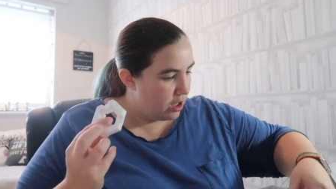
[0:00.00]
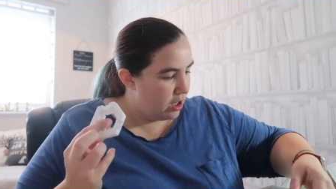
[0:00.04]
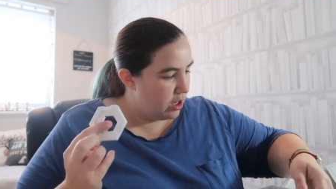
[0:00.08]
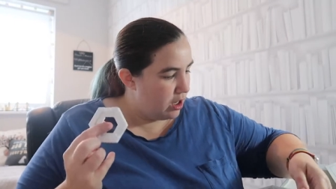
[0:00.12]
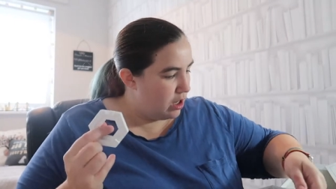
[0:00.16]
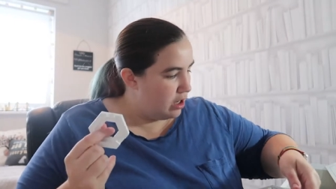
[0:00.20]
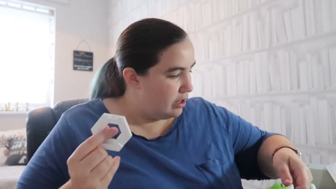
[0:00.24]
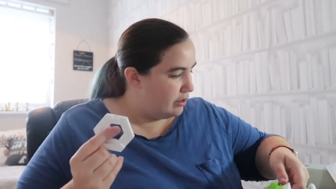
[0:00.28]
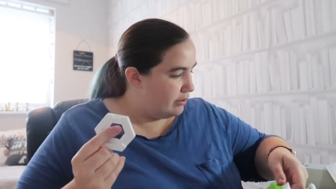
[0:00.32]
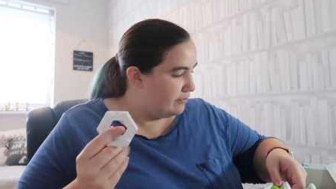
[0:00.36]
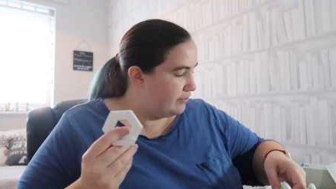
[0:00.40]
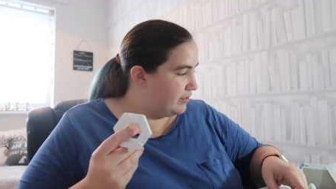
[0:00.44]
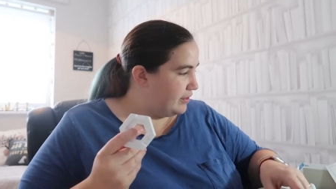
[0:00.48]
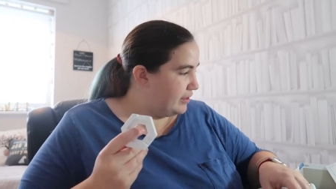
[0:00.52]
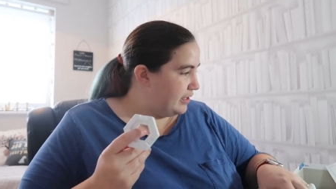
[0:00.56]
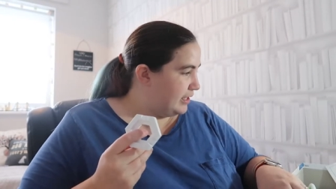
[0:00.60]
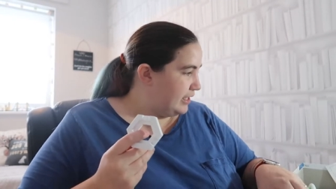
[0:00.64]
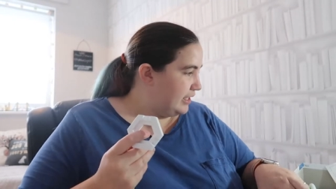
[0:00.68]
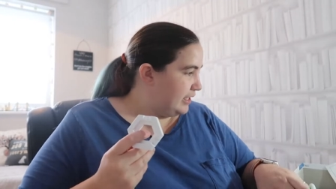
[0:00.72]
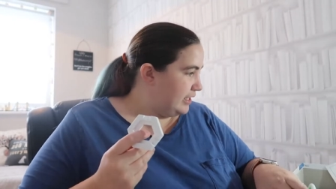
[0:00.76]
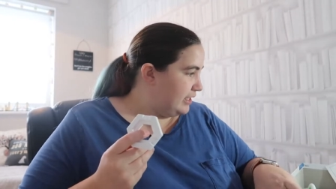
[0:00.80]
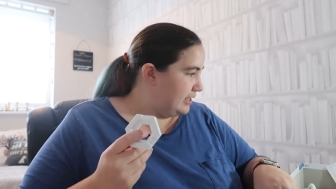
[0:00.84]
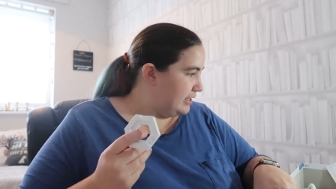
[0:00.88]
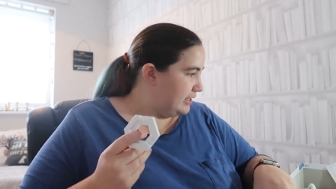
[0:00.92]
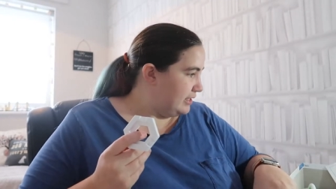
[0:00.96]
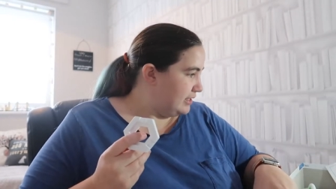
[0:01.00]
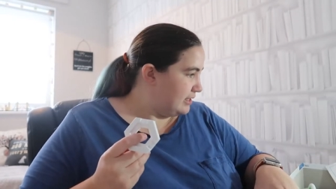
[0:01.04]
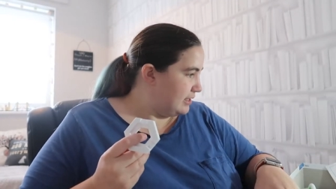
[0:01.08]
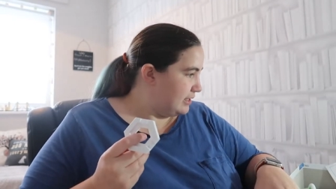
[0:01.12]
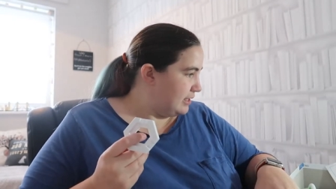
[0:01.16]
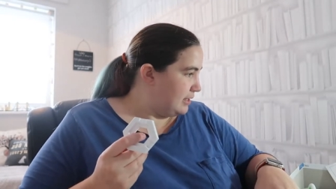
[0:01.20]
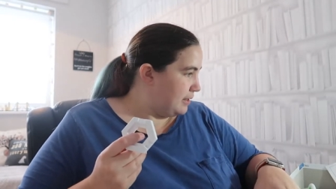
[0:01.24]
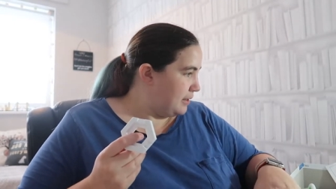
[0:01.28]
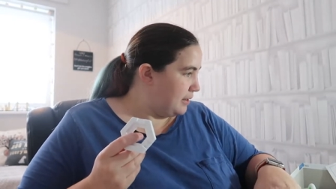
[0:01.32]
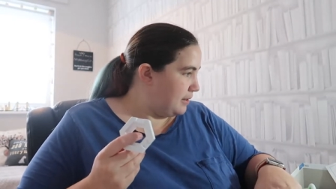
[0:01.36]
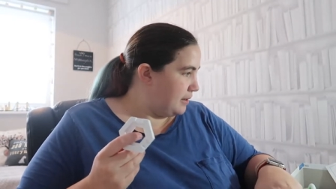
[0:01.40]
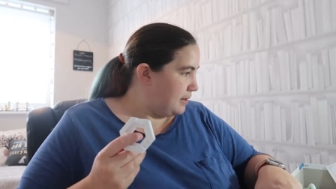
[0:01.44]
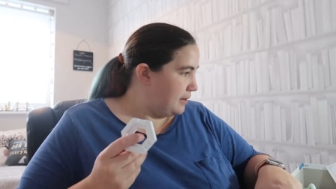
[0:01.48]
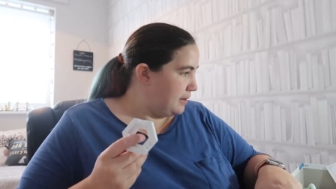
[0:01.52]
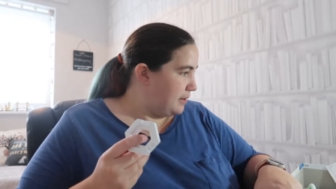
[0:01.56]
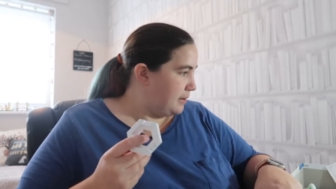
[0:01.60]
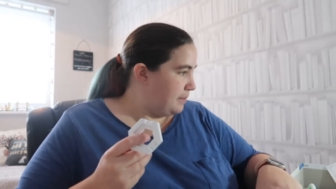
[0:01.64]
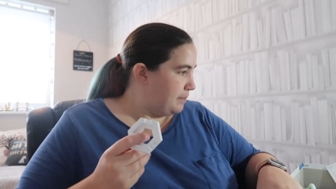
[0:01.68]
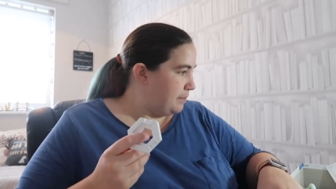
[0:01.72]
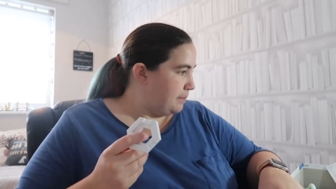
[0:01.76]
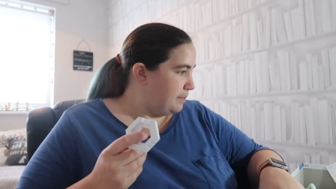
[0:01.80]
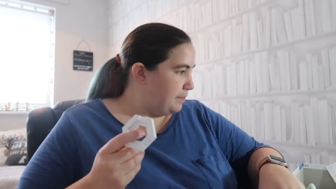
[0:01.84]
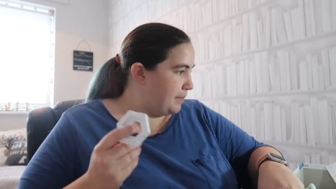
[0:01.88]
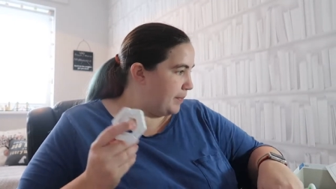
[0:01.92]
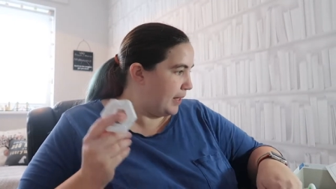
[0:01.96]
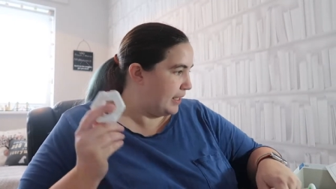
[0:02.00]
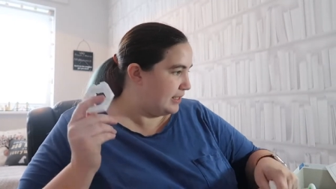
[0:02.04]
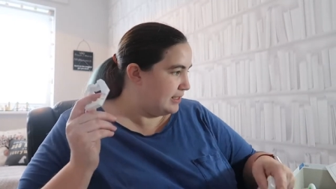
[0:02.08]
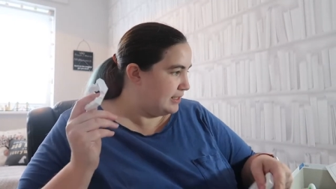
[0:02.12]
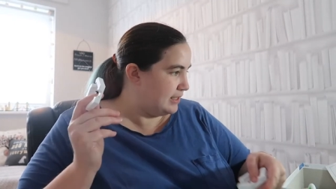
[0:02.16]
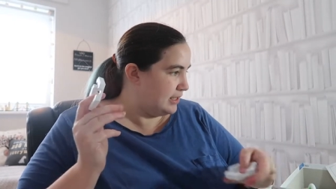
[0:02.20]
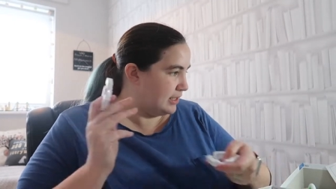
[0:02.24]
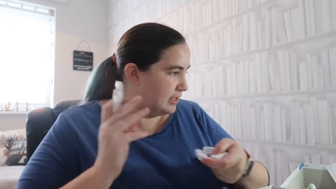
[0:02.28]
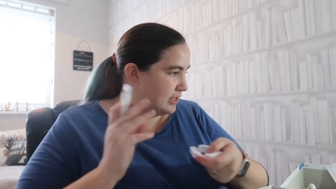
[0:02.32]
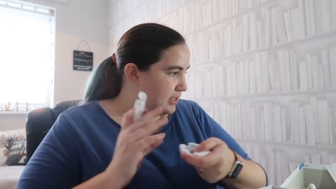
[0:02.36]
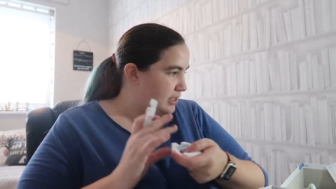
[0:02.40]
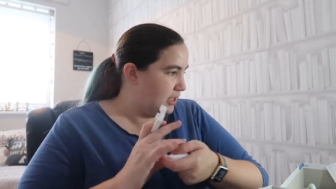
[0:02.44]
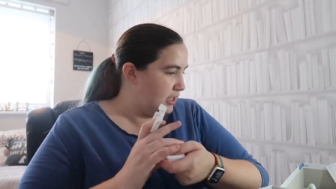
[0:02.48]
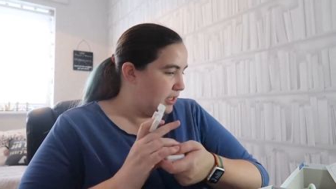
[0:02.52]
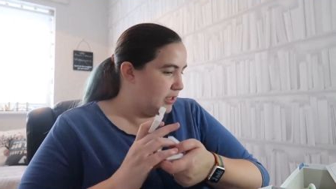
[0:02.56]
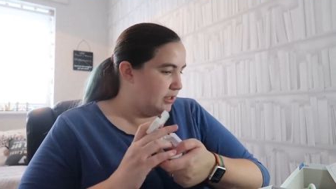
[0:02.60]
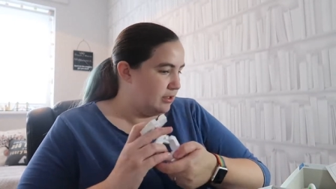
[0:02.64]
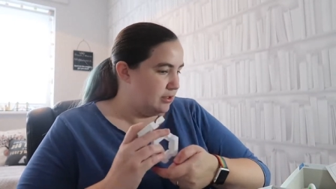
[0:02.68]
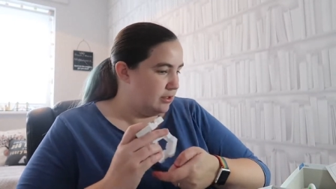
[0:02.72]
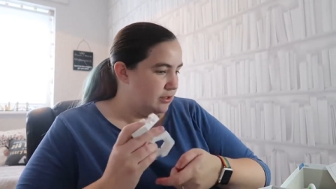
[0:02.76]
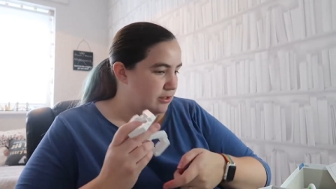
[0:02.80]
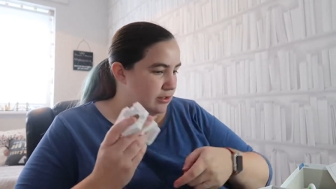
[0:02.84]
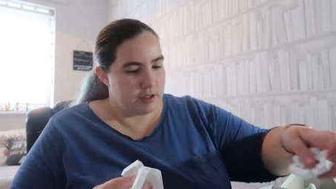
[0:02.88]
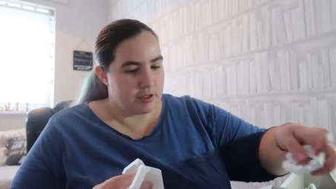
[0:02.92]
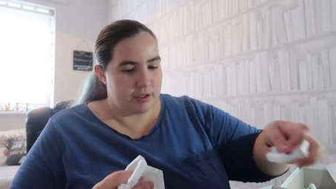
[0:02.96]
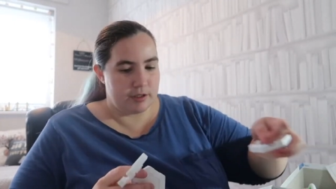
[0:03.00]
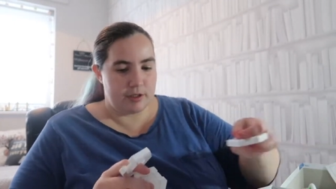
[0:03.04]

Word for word: of these basic tiles.